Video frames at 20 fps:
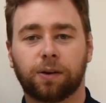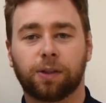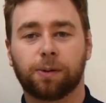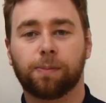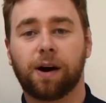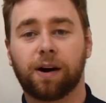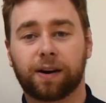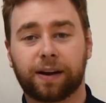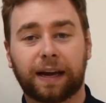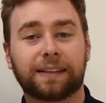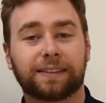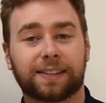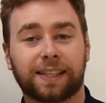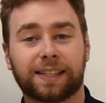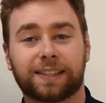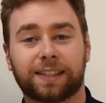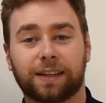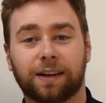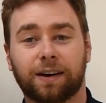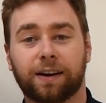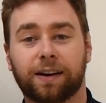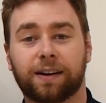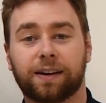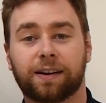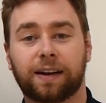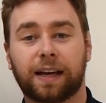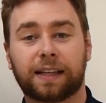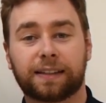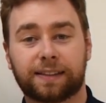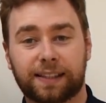on the Mk eight D T I
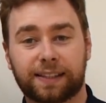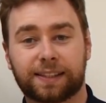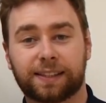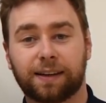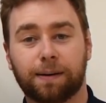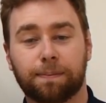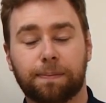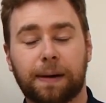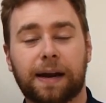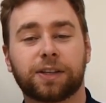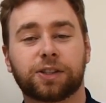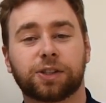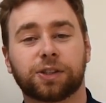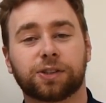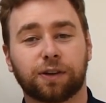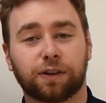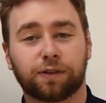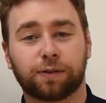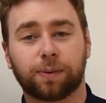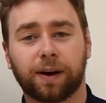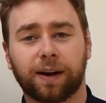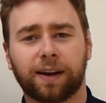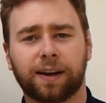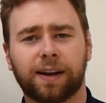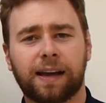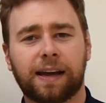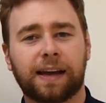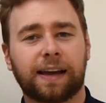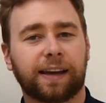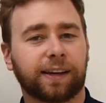and D T I Manager software
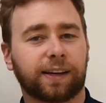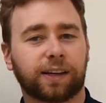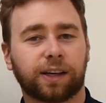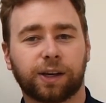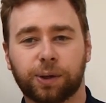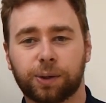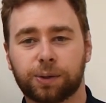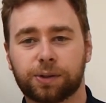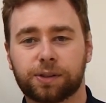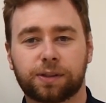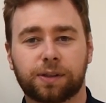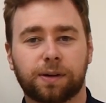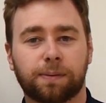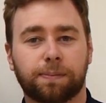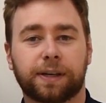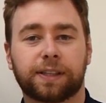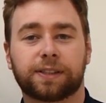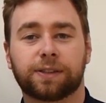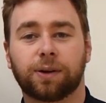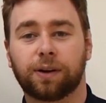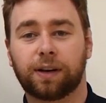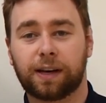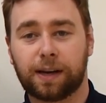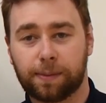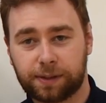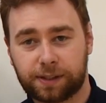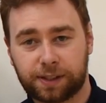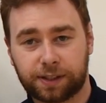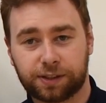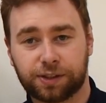includes, but is not
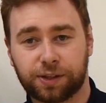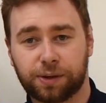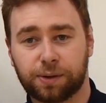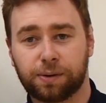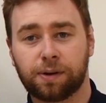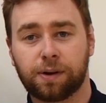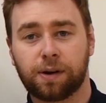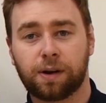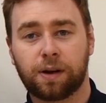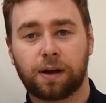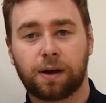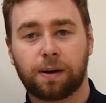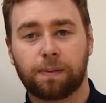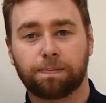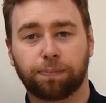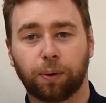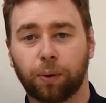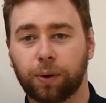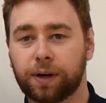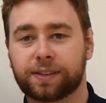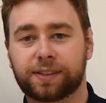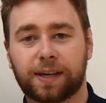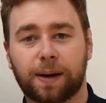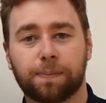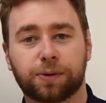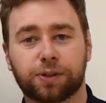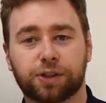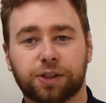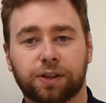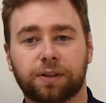limited to, boiler
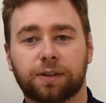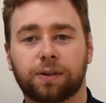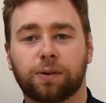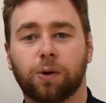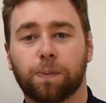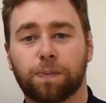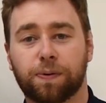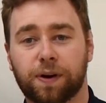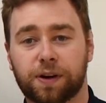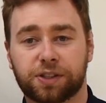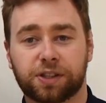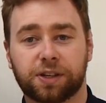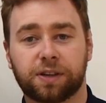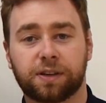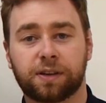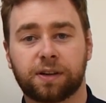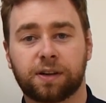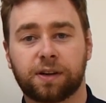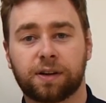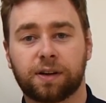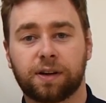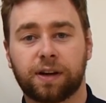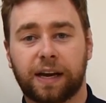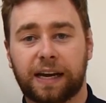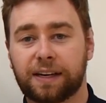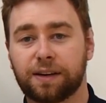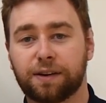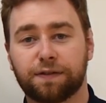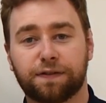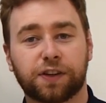temperature or pressure,
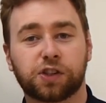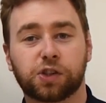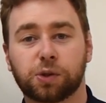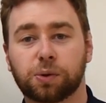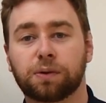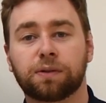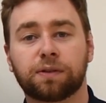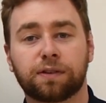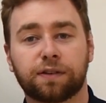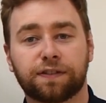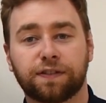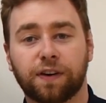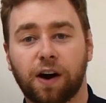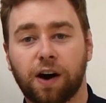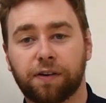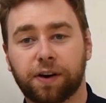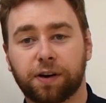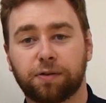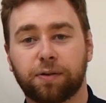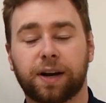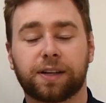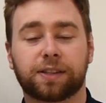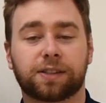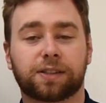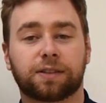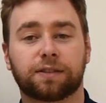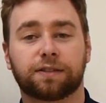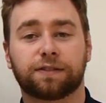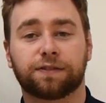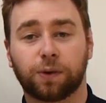individual firing
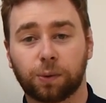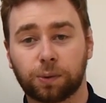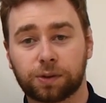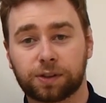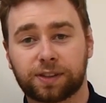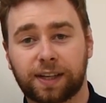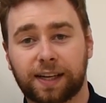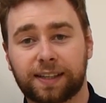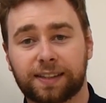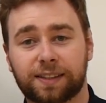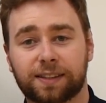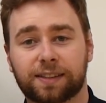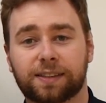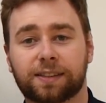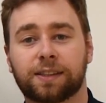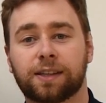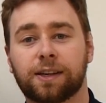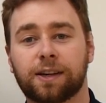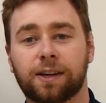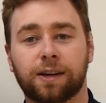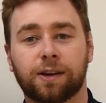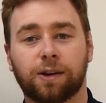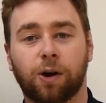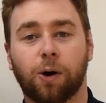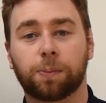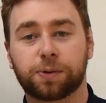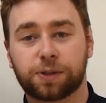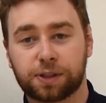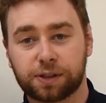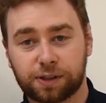rates, fault status,
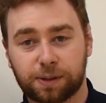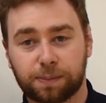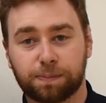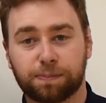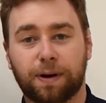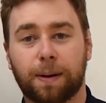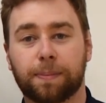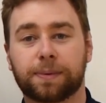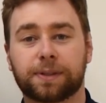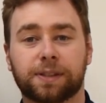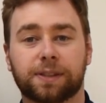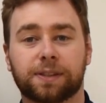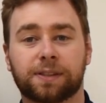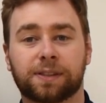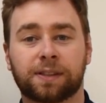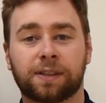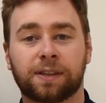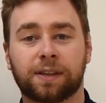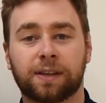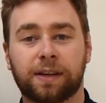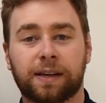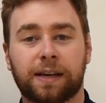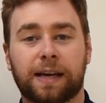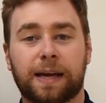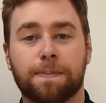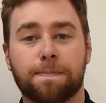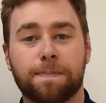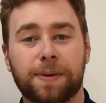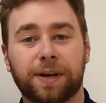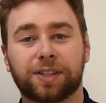options and parameters,
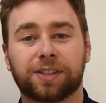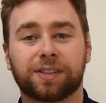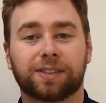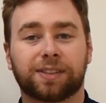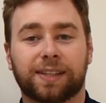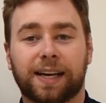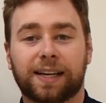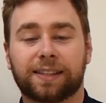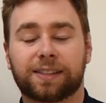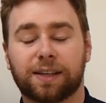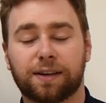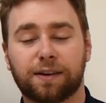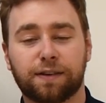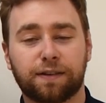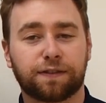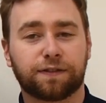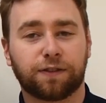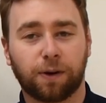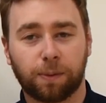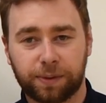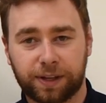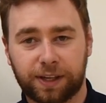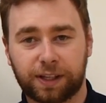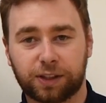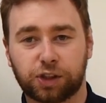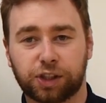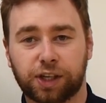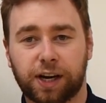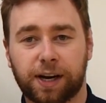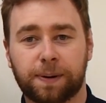emissions data from the E
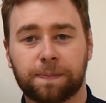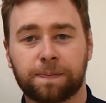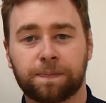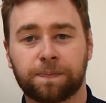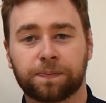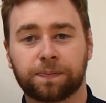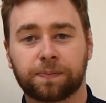G A,